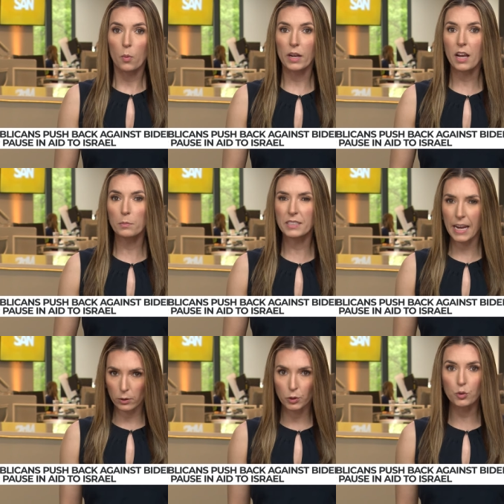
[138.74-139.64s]
when it comes
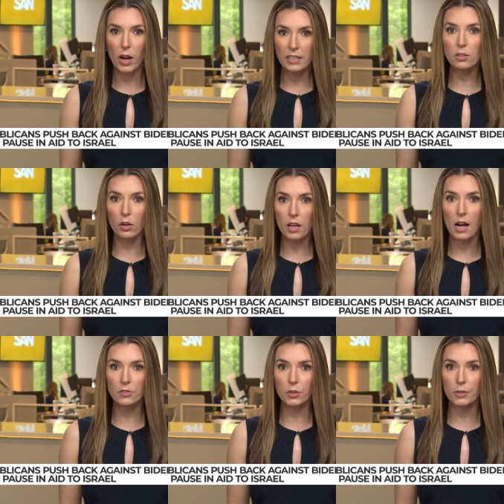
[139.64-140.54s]
to airstrikes on
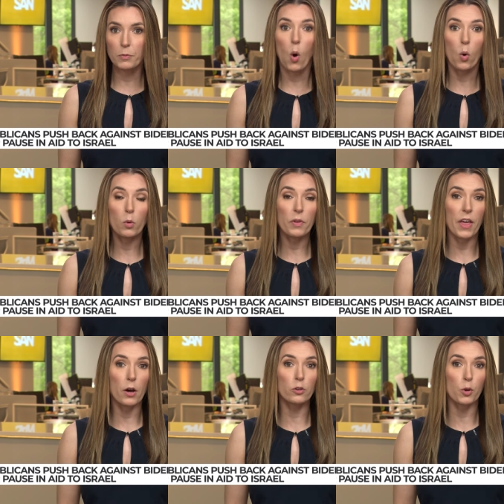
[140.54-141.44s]
Gaza or
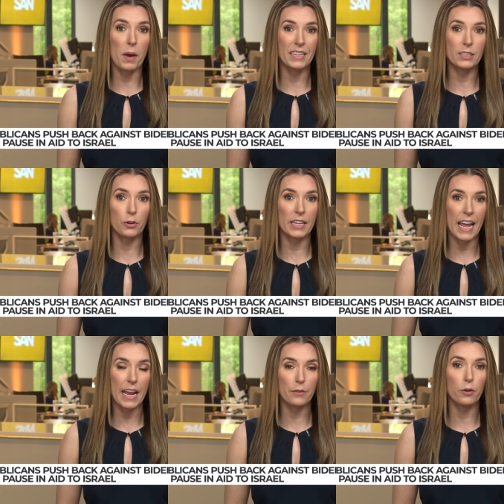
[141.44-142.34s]
withheld humanitarian
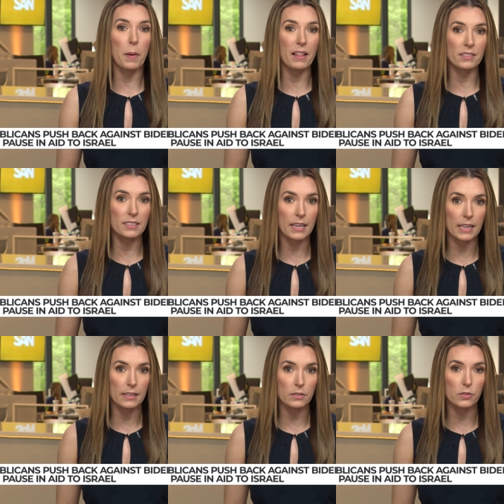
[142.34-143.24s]
aid for
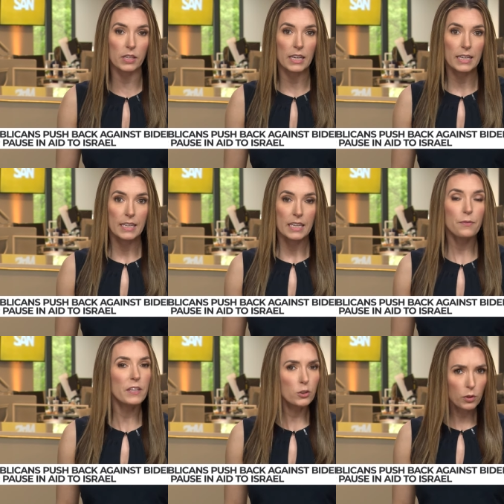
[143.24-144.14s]
Palestinians.
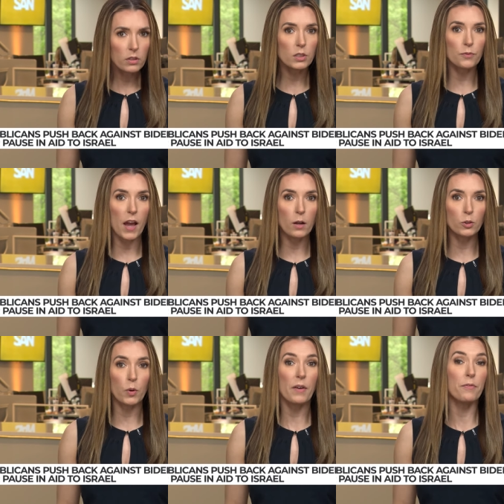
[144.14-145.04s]
If Israel is
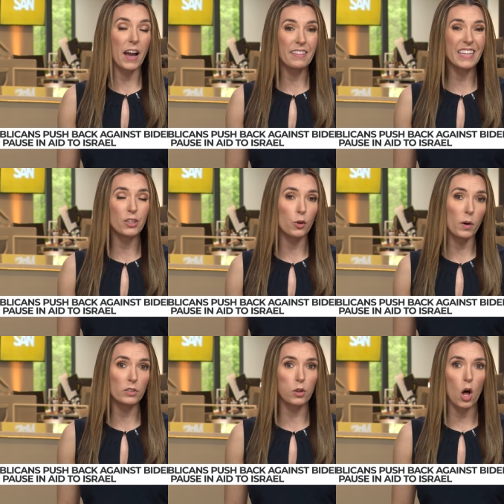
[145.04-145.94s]
found to have violated
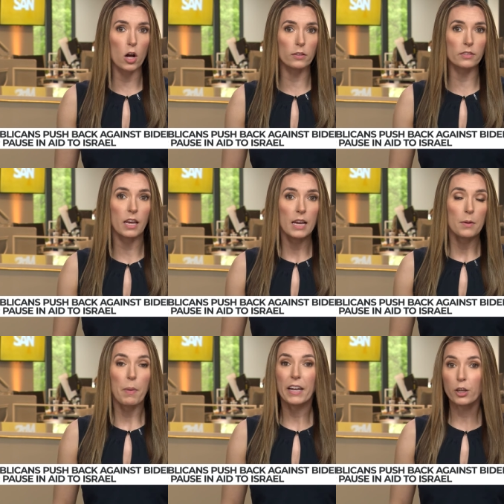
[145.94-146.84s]
U.S. laws,
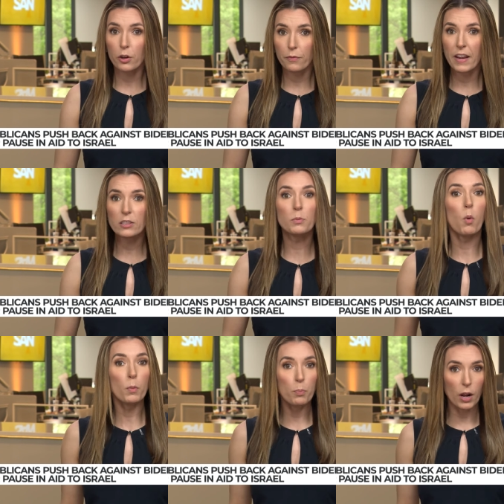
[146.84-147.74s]
Biden could face
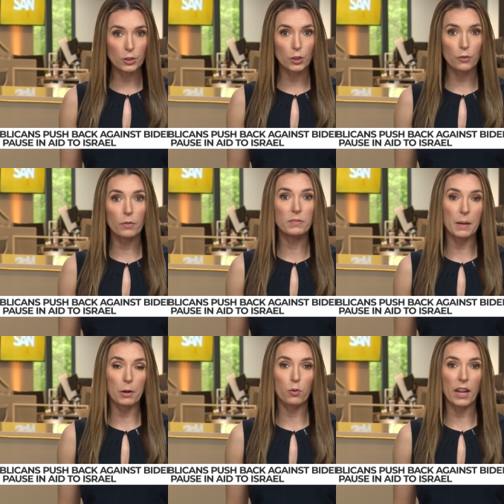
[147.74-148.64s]
more pressure from
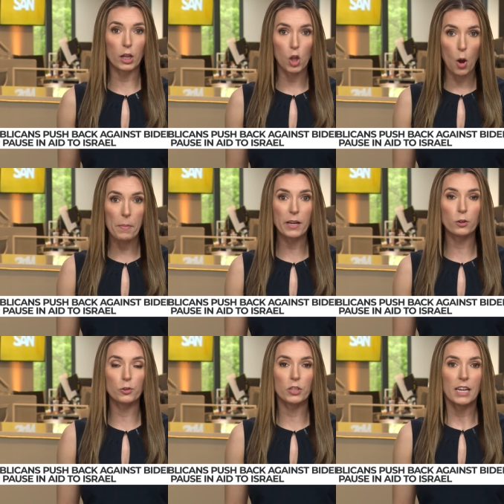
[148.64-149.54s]
Democratic
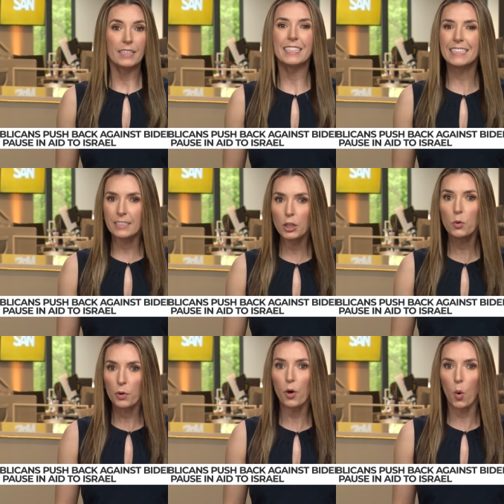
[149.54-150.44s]
lawmakers to
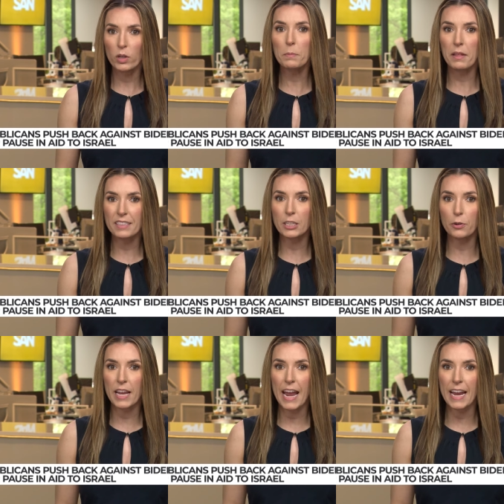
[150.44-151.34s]
continue withholding
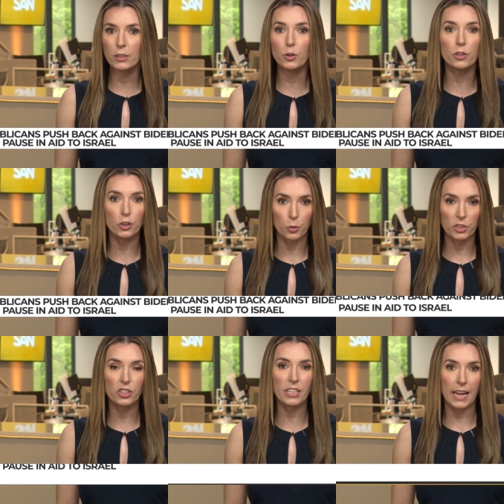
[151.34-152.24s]
military aid to the
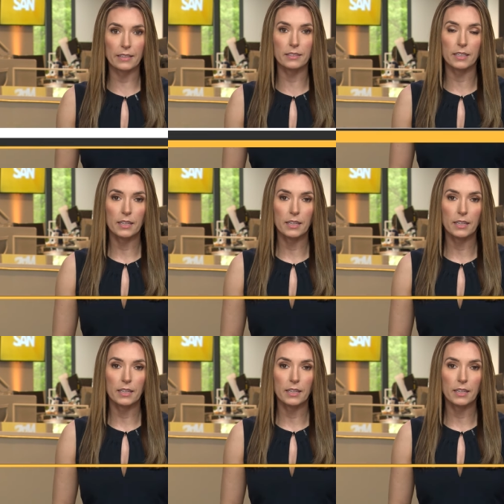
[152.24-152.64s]
Jewish state.